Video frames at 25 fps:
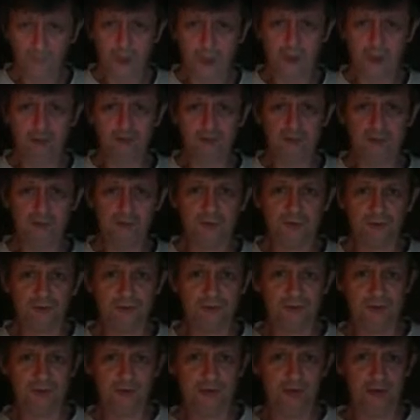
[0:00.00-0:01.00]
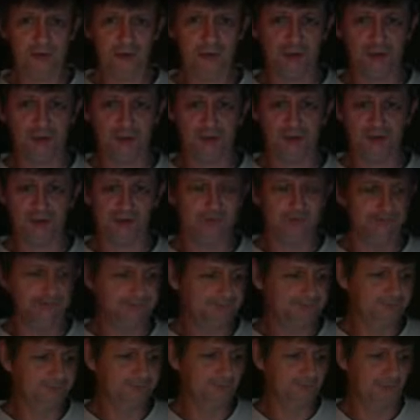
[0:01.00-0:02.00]
it's difficult to sell it cheaply.
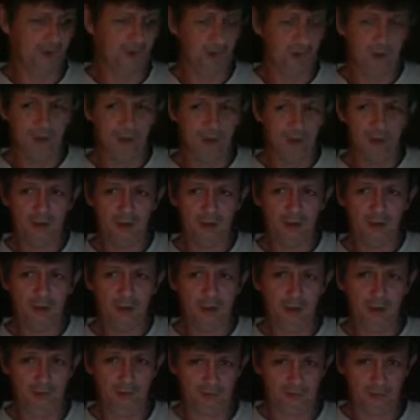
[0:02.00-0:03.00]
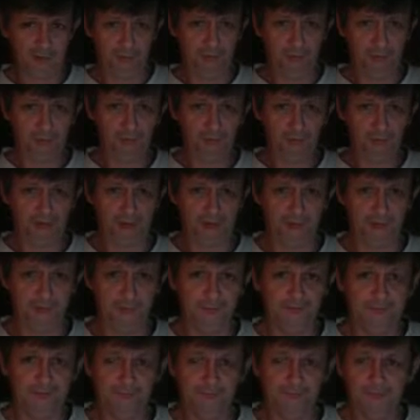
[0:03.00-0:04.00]
But we still sell
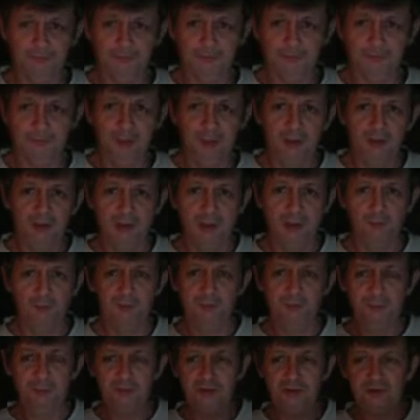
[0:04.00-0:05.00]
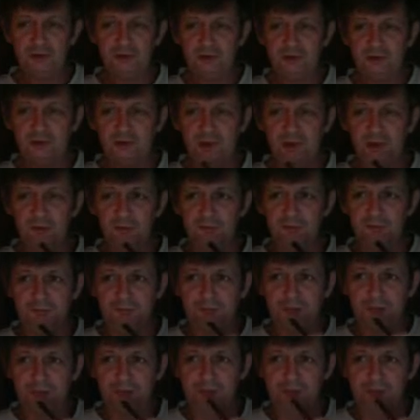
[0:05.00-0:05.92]
it, and we've been selling it for the